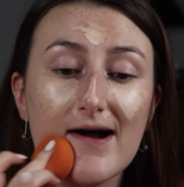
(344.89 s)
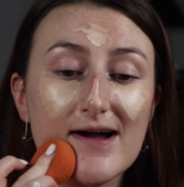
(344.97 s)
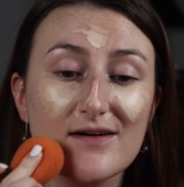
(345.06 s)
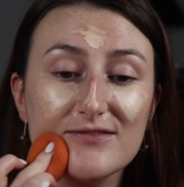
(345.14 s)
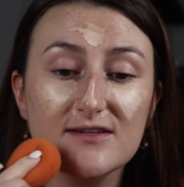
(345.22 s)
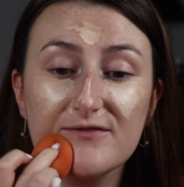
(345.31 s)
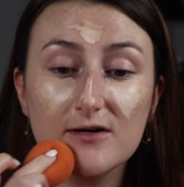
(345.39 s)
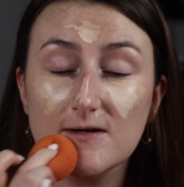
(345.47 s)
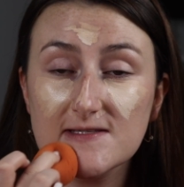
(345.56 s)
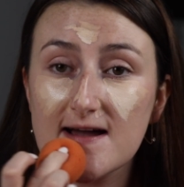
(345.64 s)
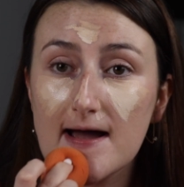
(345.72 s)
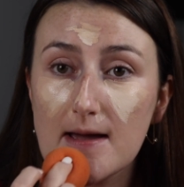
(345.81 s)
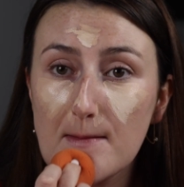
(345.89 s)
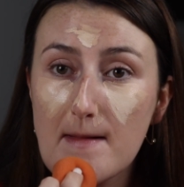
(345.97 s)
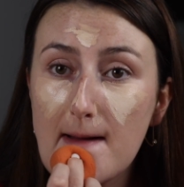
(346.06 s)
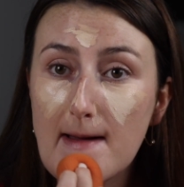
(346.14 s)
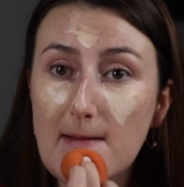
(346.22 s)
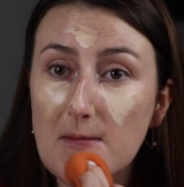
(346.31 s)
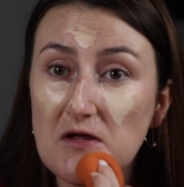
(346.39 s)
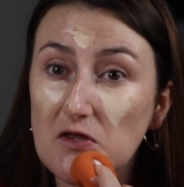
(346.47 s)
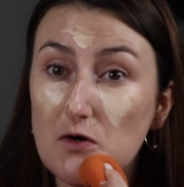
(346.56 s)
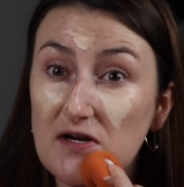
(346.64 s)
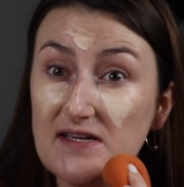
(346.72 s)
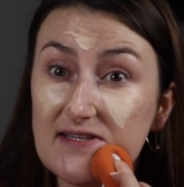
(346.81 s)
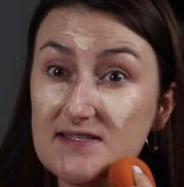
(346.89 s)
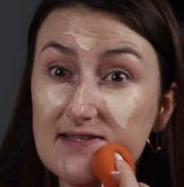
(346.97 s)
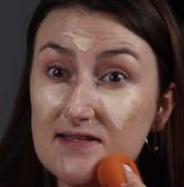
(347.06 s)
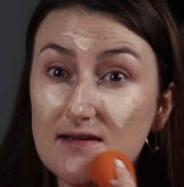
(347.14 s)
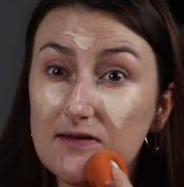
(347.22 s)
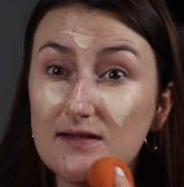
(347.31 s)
I have a difficult time with crease